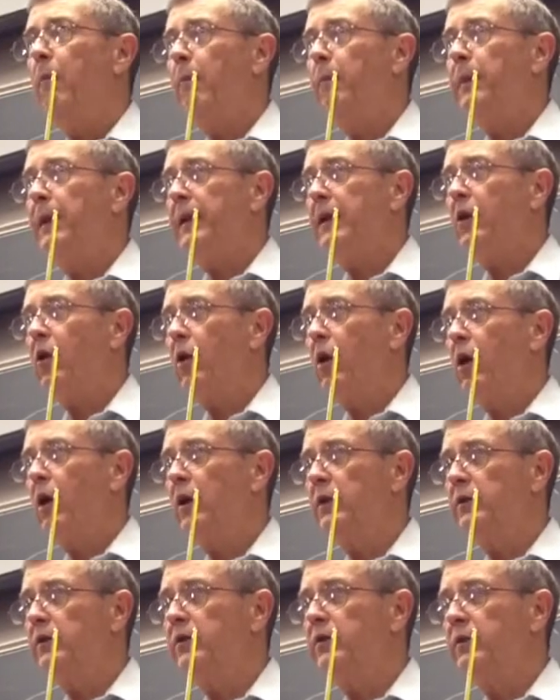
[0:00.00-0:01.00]

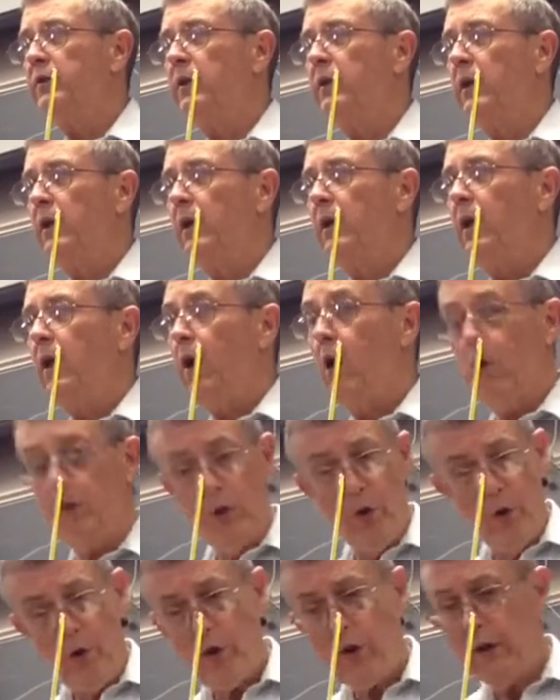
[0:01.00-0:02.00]
because
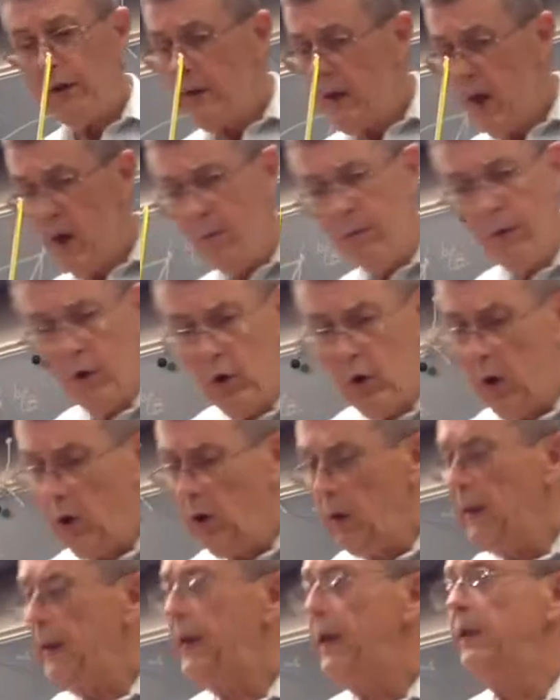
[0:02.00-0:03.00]
although you can come
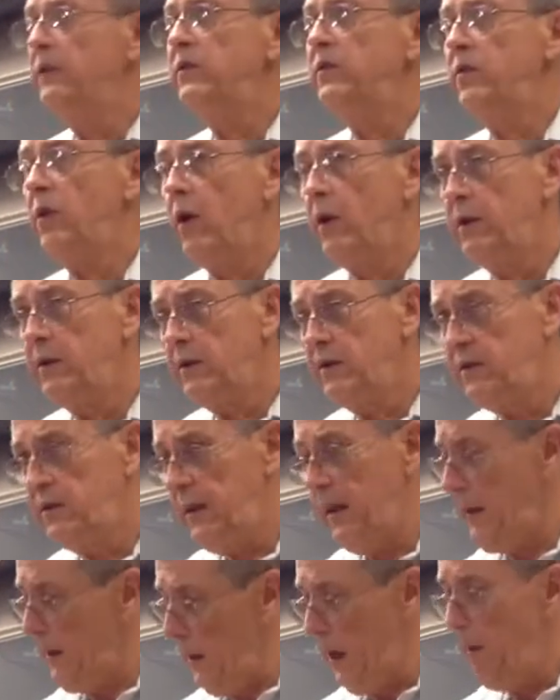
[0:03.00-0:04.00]
early and start to
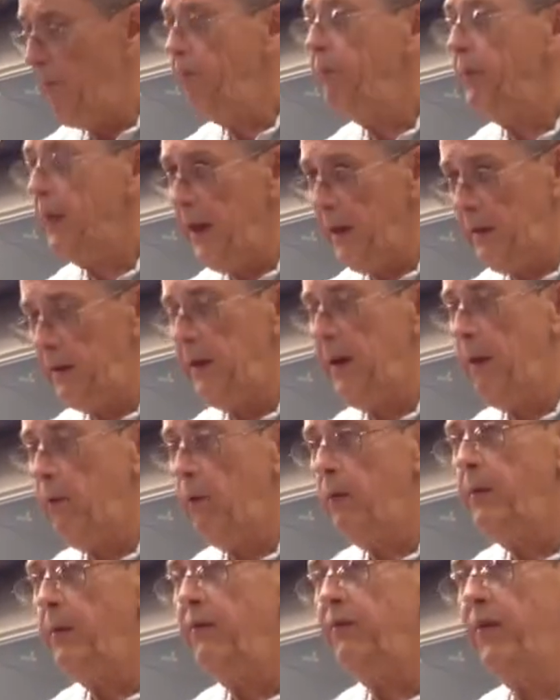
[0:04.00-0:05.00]
set up, that
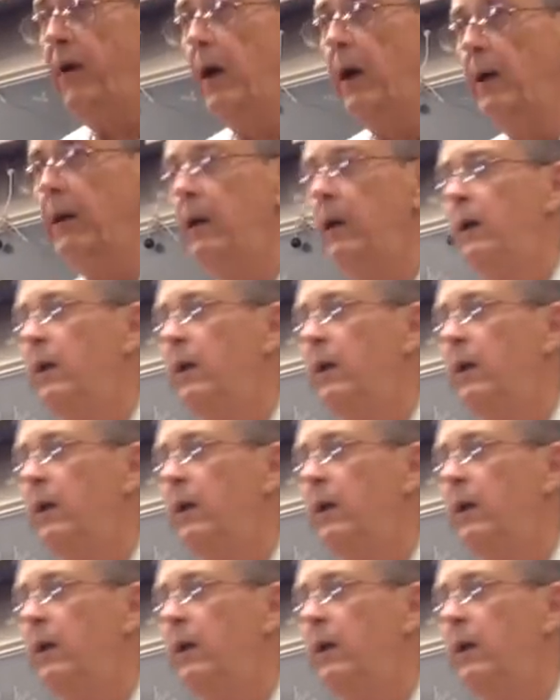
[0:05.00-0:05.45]
would be fine.